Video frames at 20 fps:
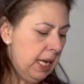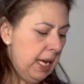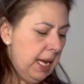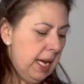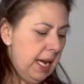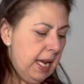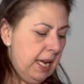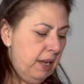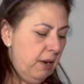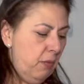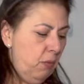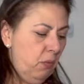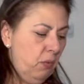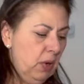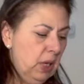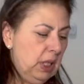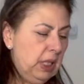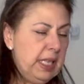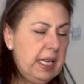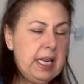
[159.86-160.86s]
and it
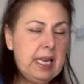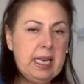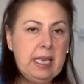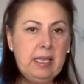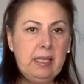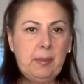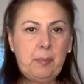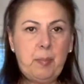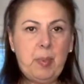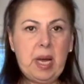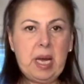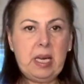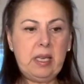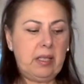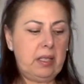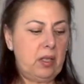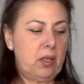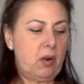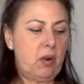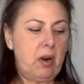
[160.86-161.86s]
really is
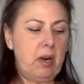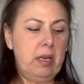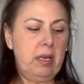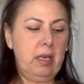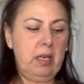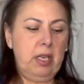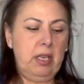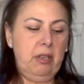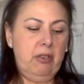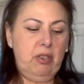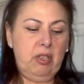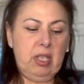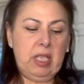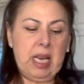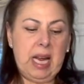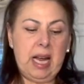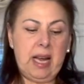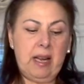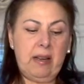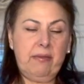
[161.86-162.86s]
based on, you just
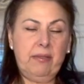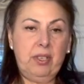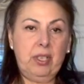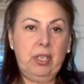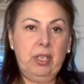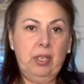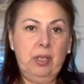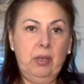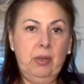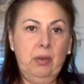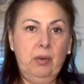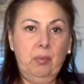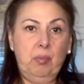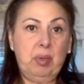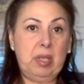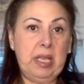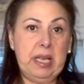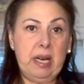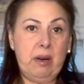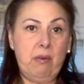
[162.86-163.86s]
have to
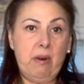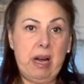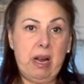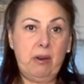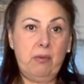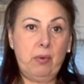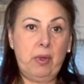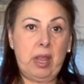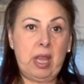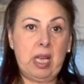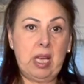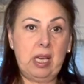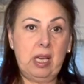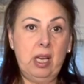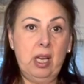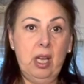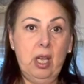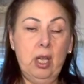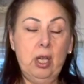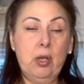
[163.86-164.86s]
play around with it.
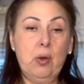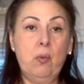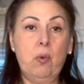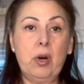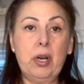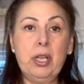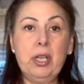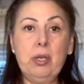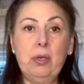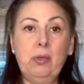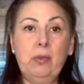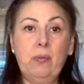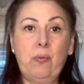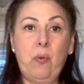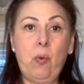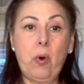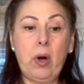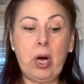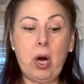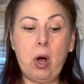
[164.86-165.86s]
You want to use
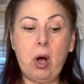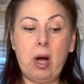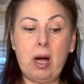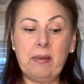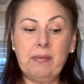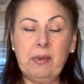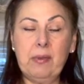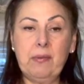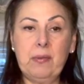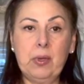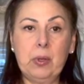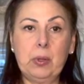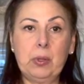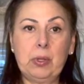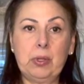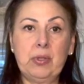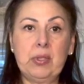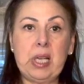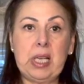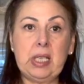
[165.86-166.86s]
4 coffee
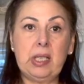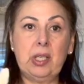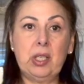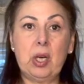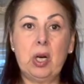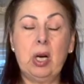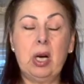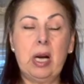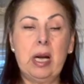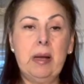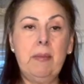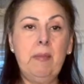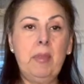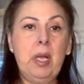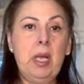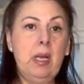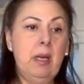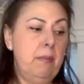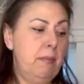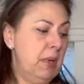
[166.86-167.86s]
filters at a time
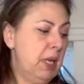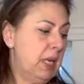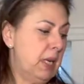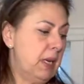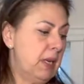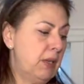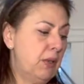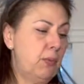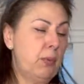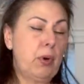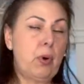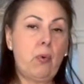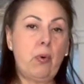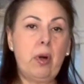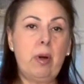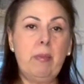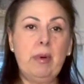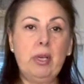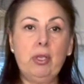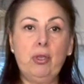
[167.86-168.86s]
because we're going
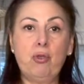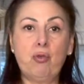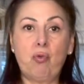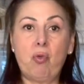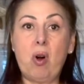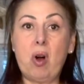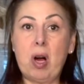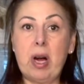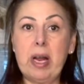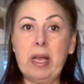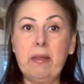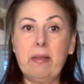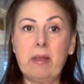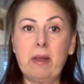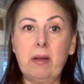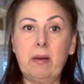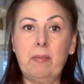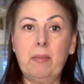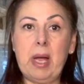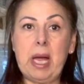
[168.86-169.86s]
to be drying
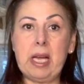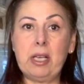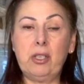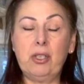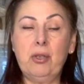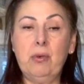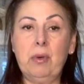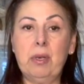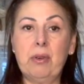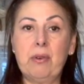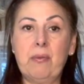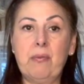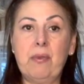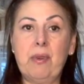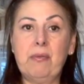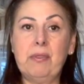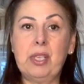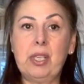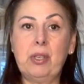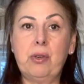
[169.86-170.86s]
them at
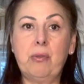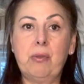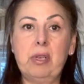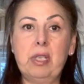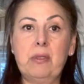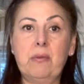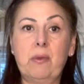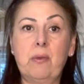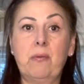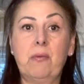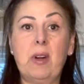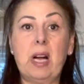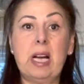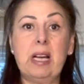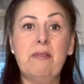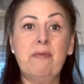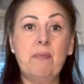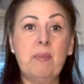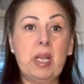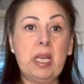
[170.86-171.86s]
250 degrees for
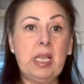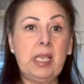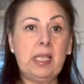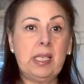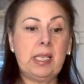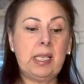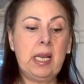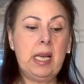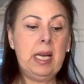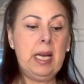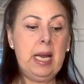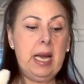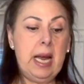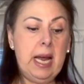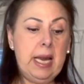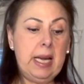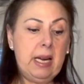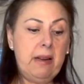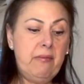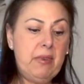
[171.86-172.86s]
5 minutes.
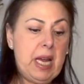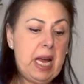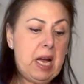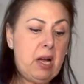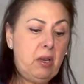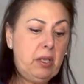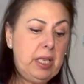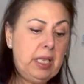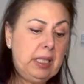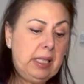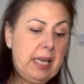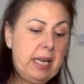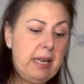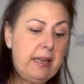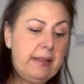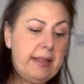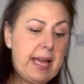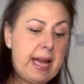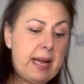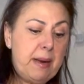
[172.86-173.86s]
And I've
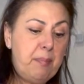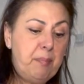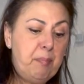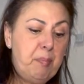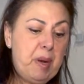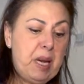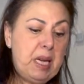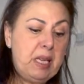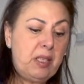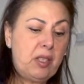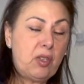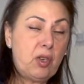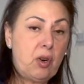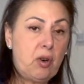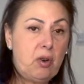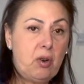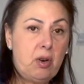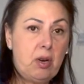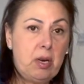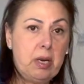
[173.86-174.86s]
calculated that based
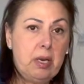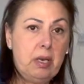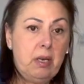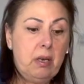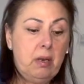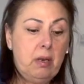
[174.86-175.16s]
on